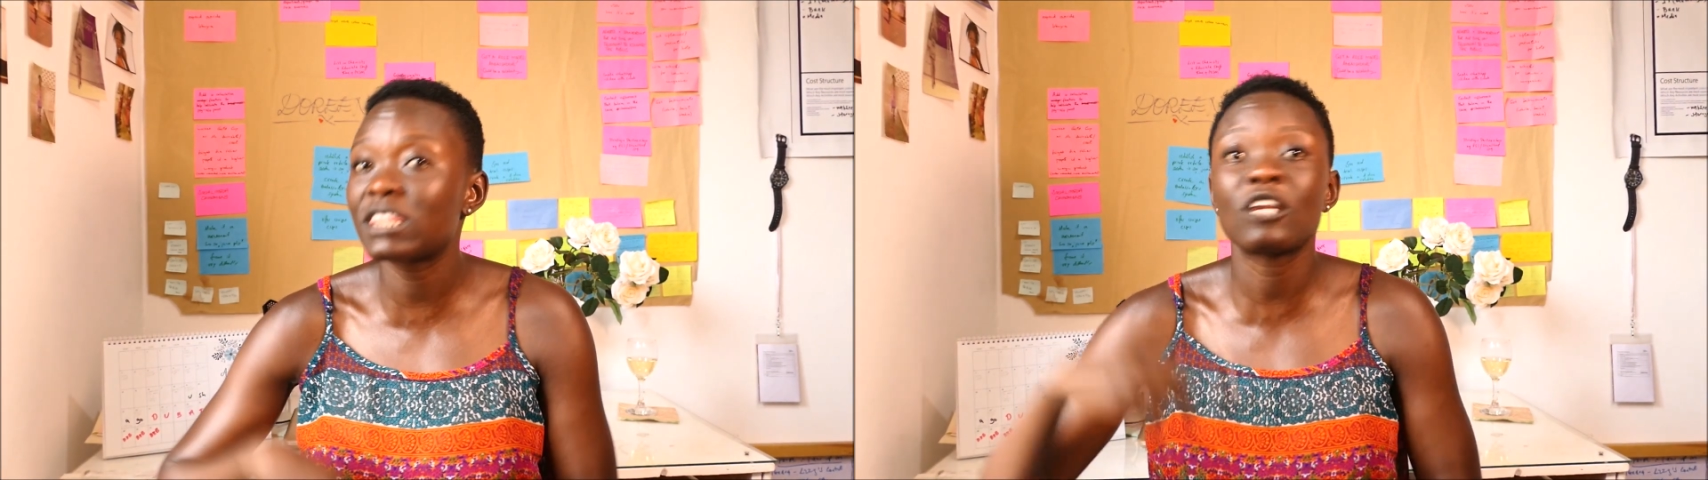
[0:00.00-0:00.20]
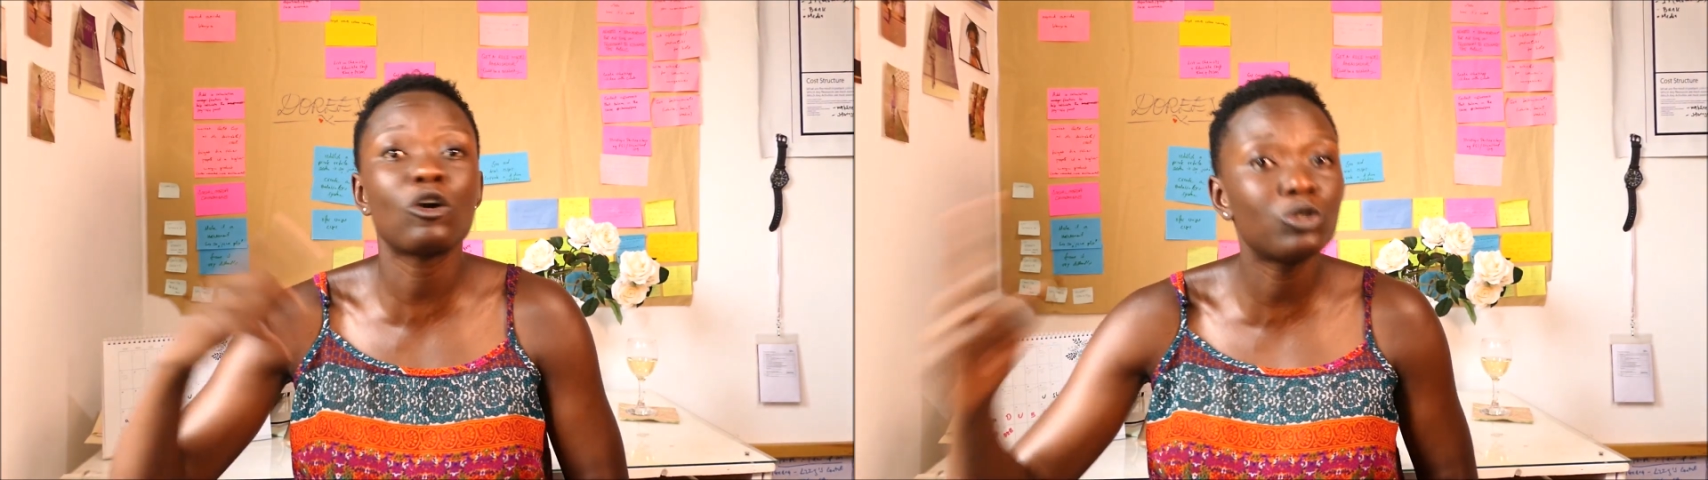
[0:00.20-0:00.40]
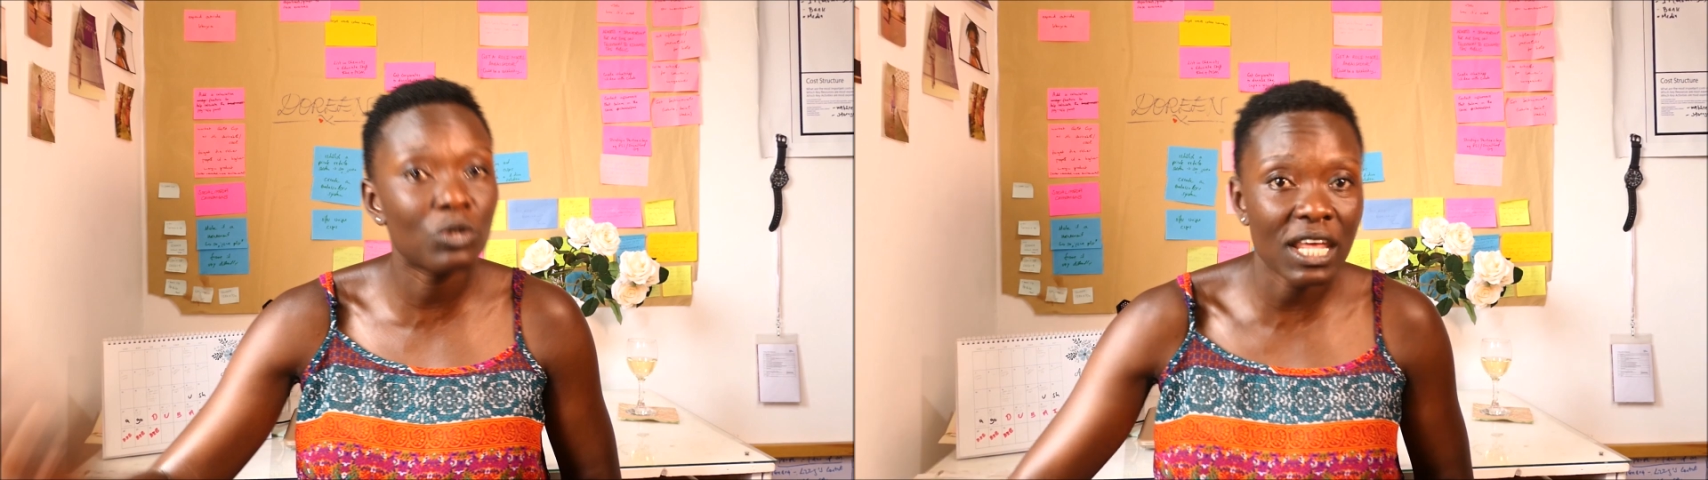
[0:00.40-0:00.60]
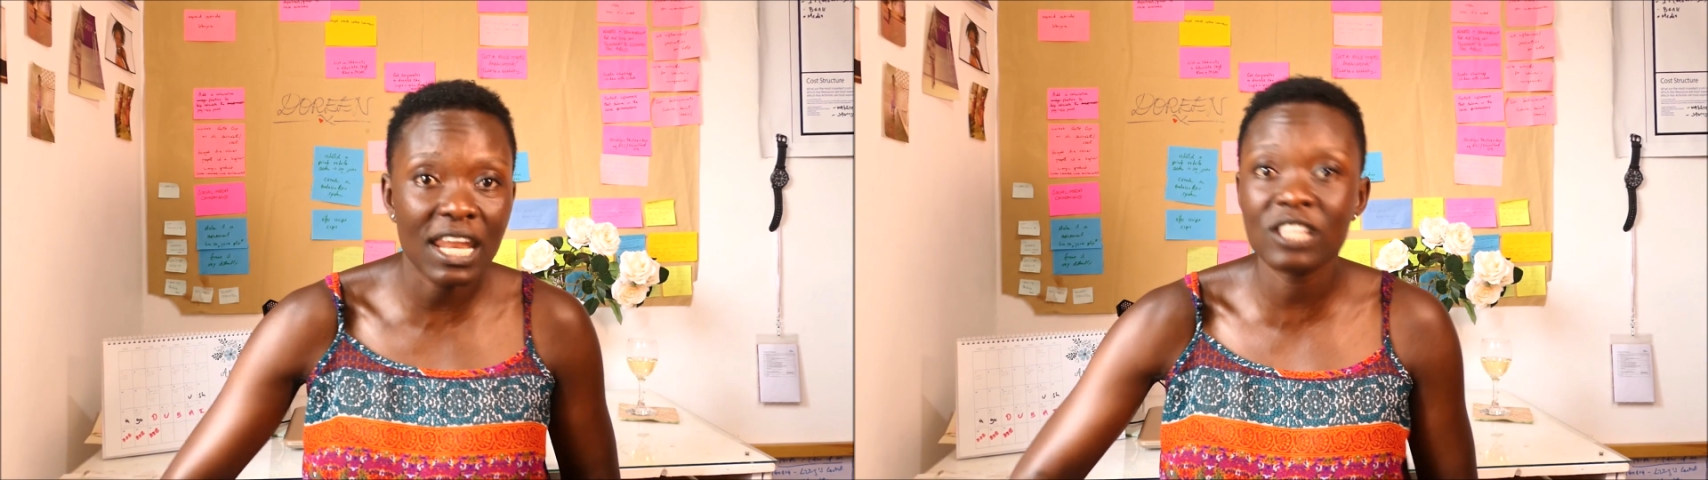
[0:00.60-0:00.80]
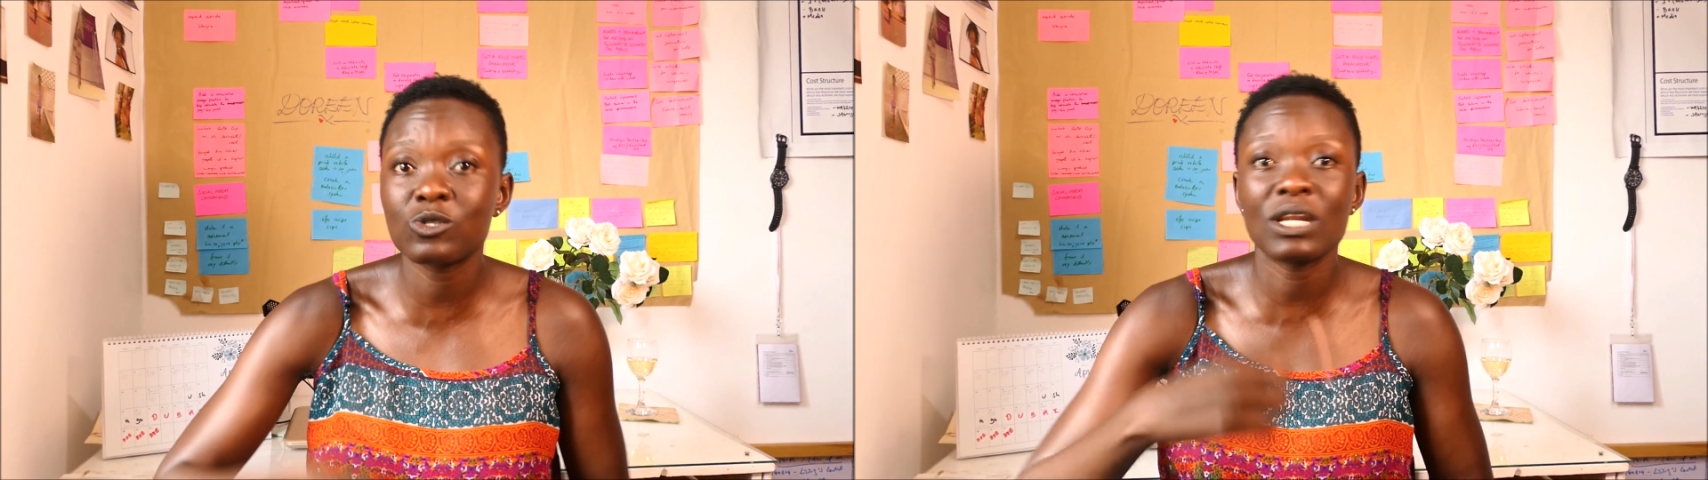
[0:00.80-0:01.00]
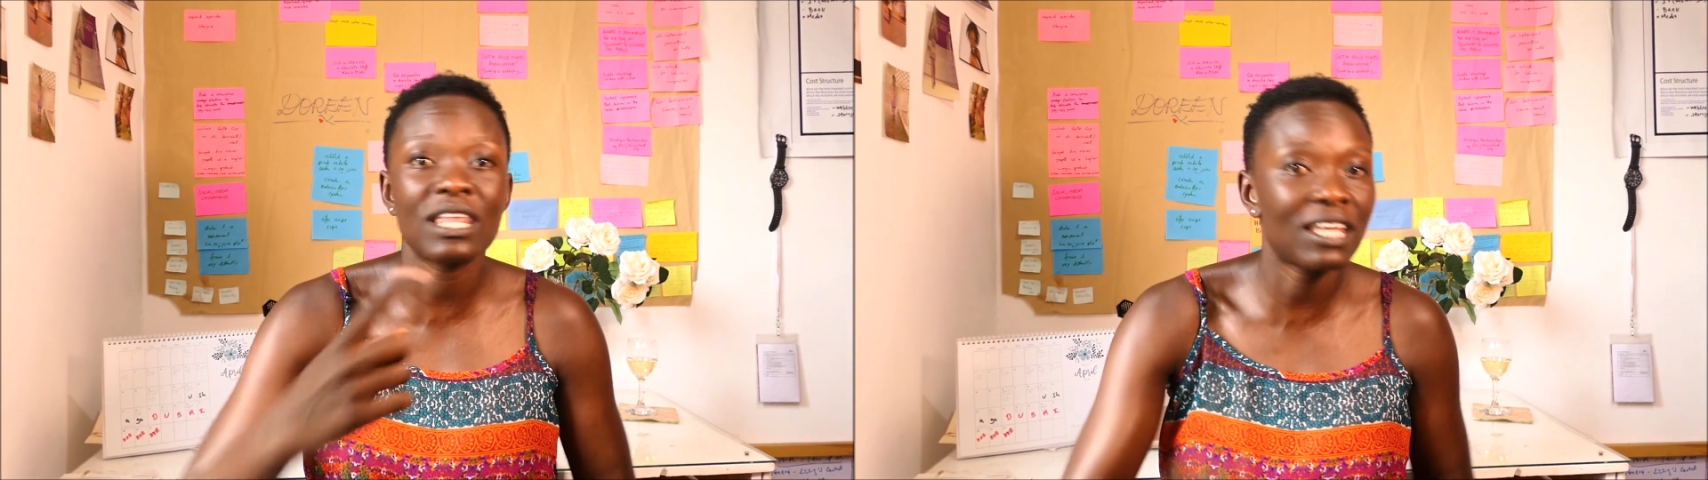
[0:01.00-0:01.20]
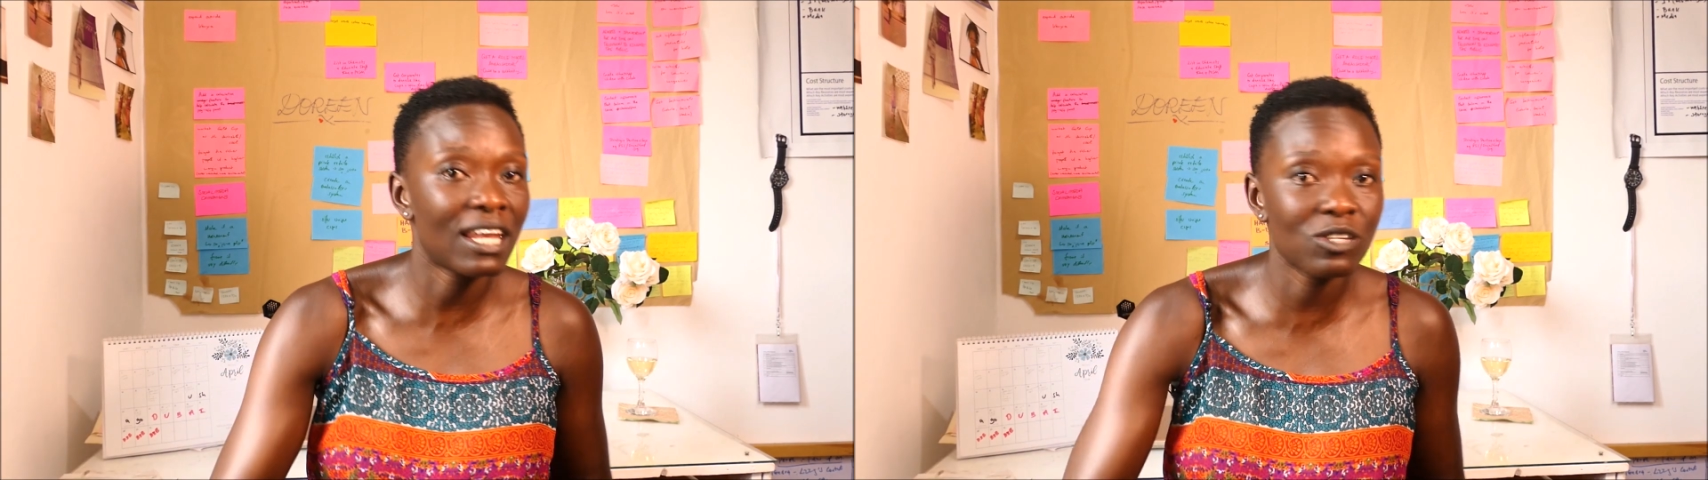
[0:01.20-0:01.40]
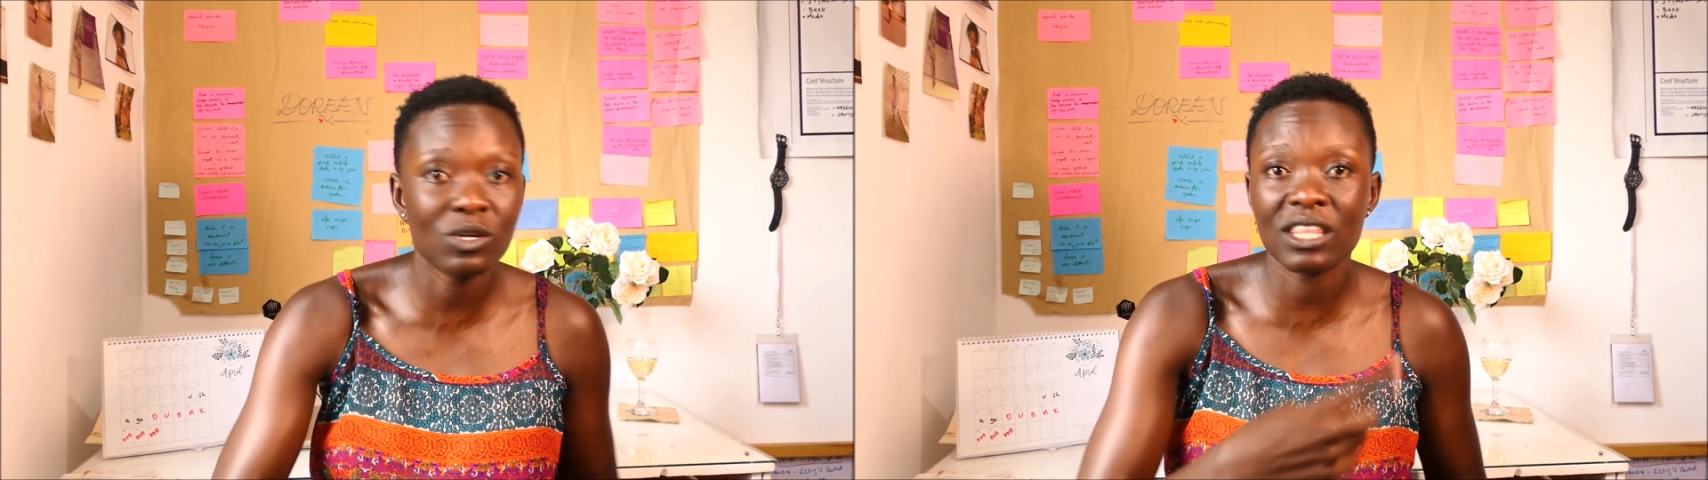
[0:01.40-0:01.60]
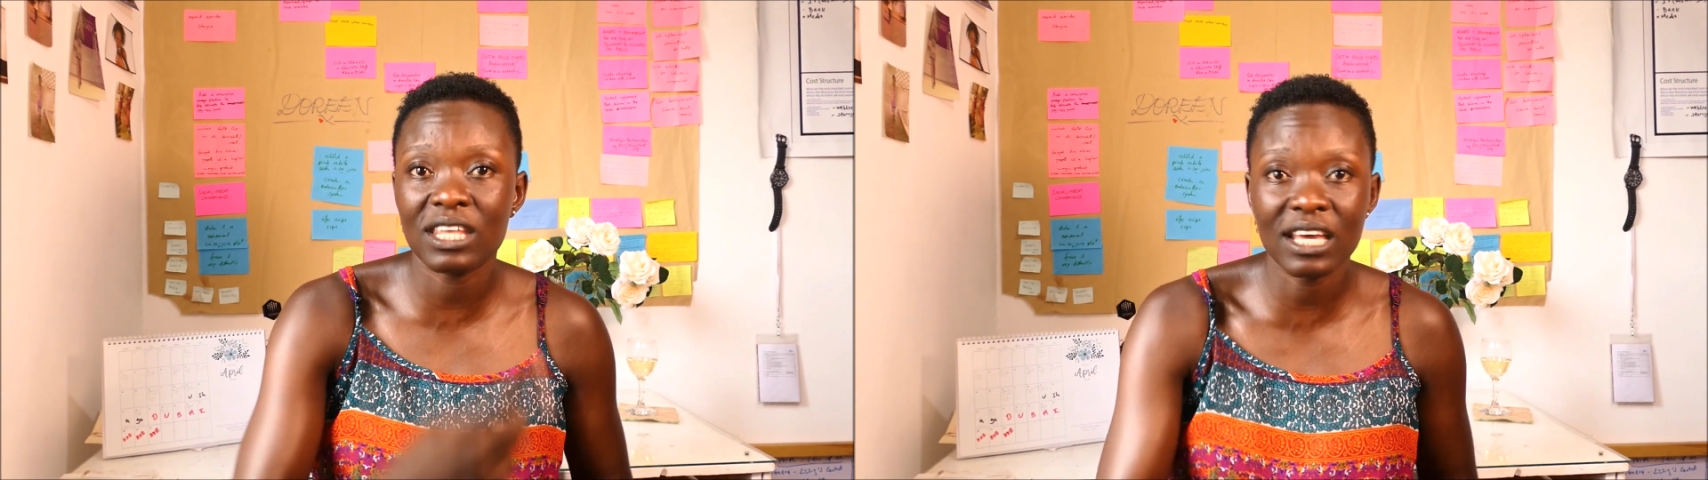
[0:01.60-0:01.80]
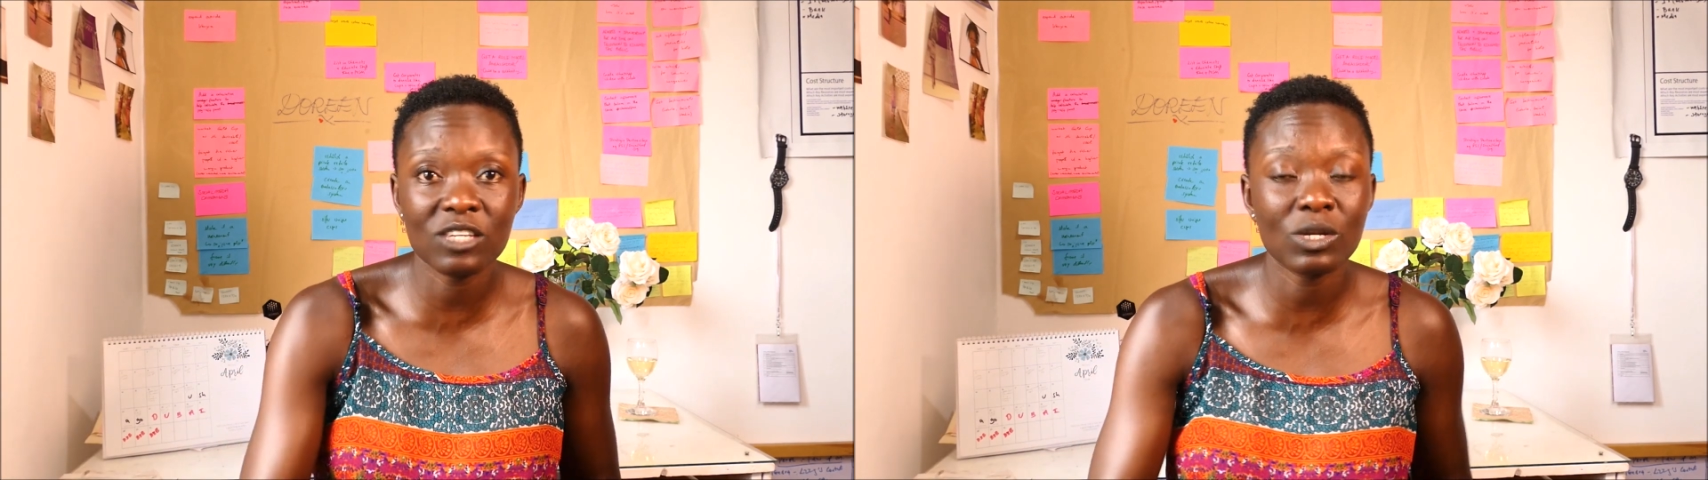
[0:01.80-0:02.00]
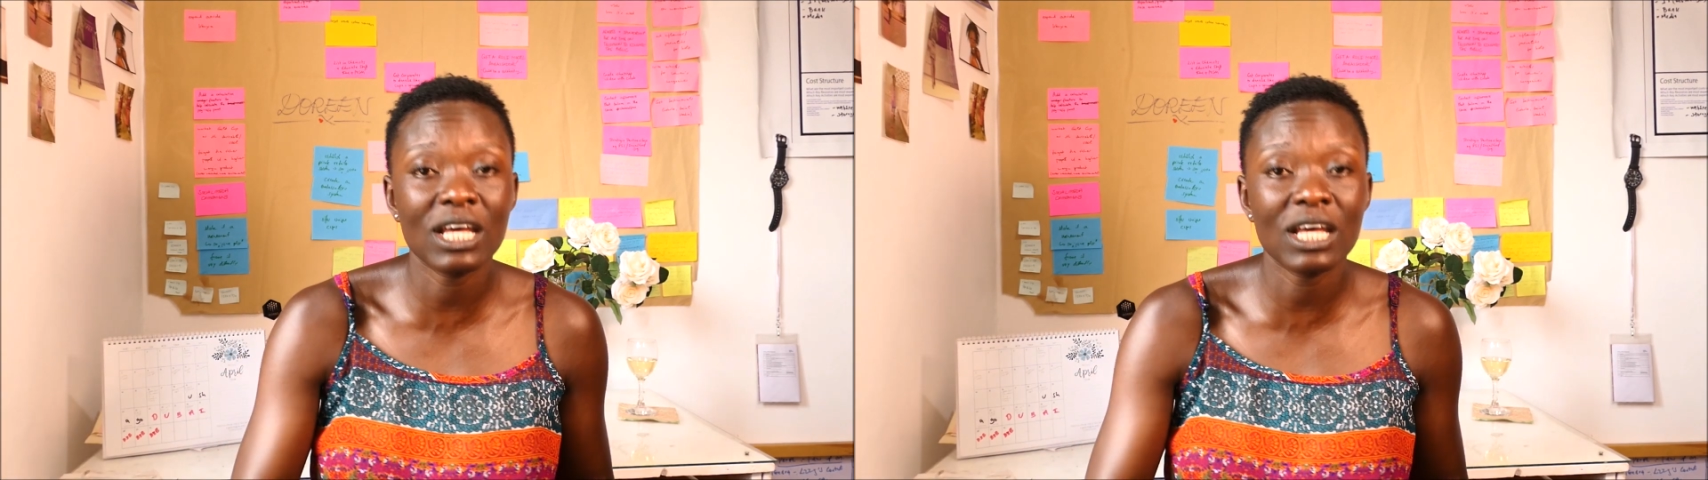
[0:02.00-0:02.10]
then go to the next one and the next one and the next one